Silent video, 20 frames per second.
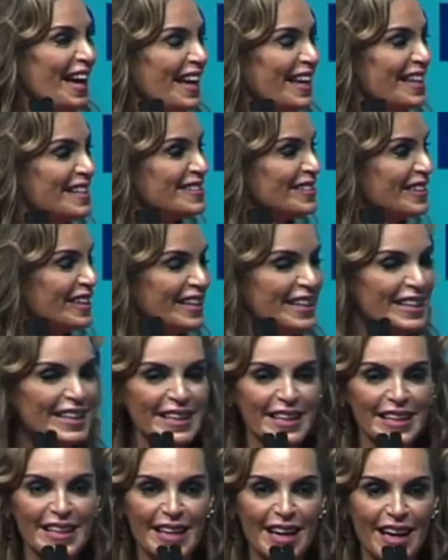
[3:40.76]
He's
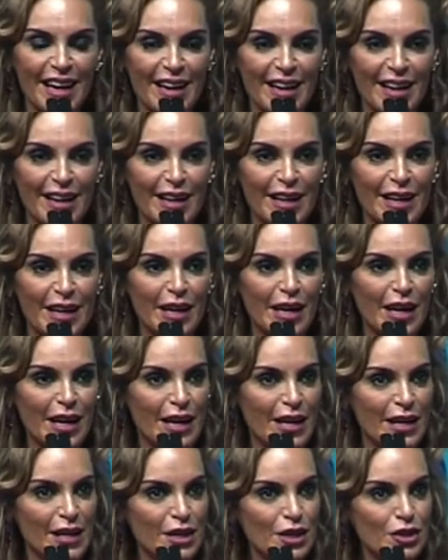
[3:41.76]
really, uh,
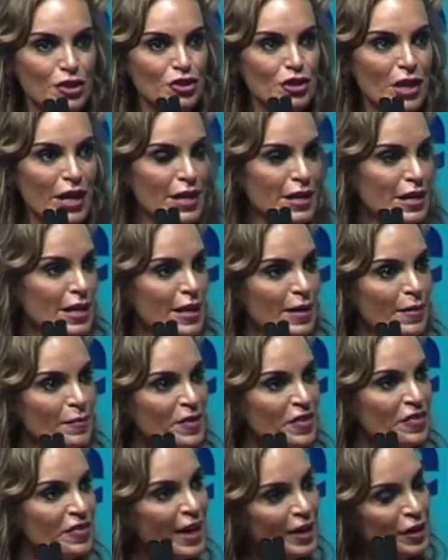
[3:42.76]
a, a, I
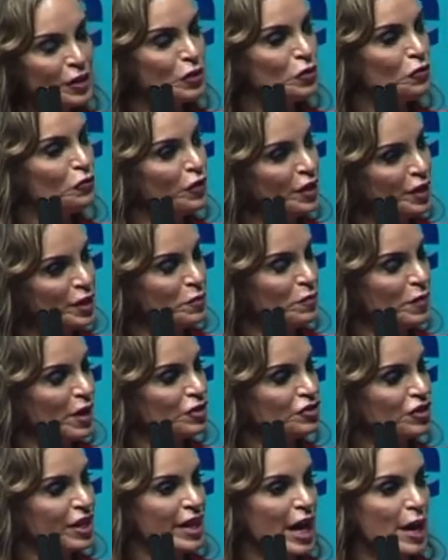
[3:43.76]
mean, thank you very
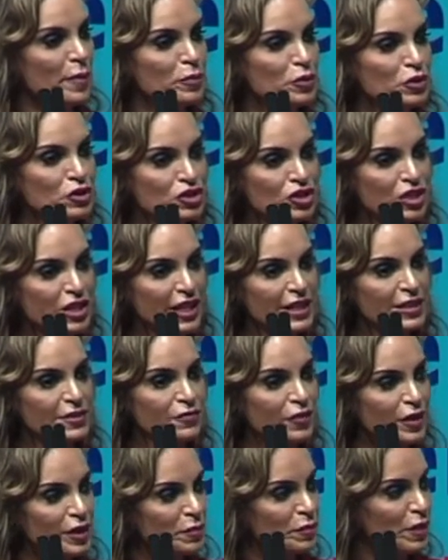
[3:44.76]
much and appreciate
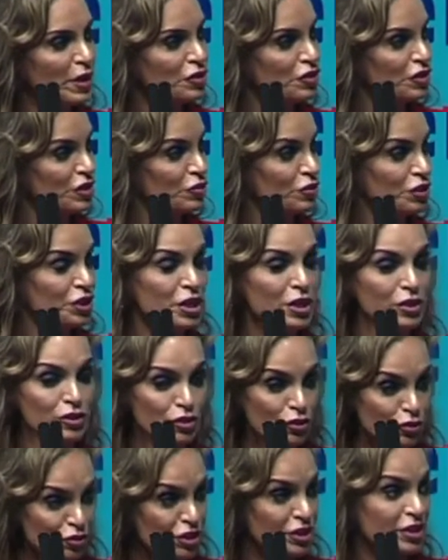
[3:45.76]
very much your,
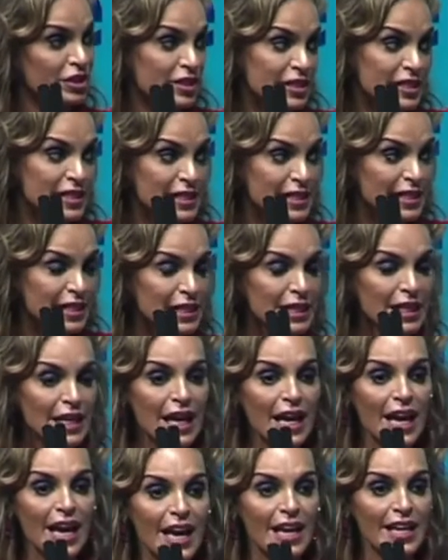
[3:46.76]
your, generosity.
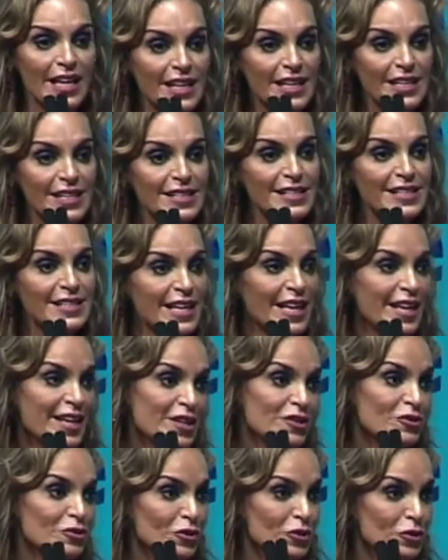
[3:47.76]
He is
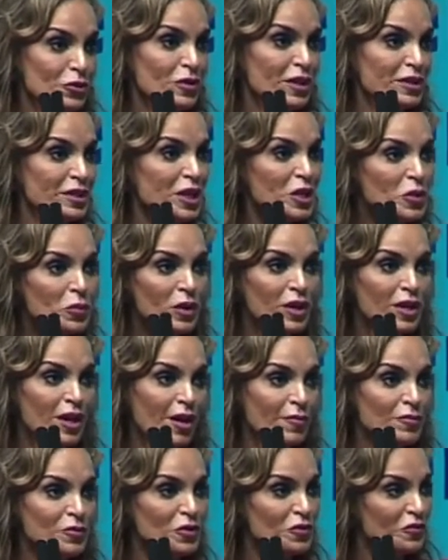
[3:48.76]
saying to you that he will
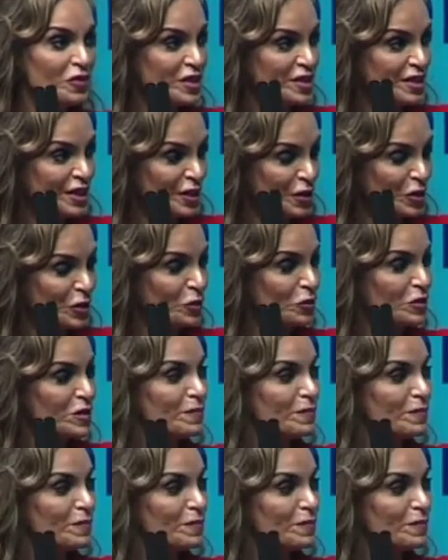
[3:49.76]
come to visit you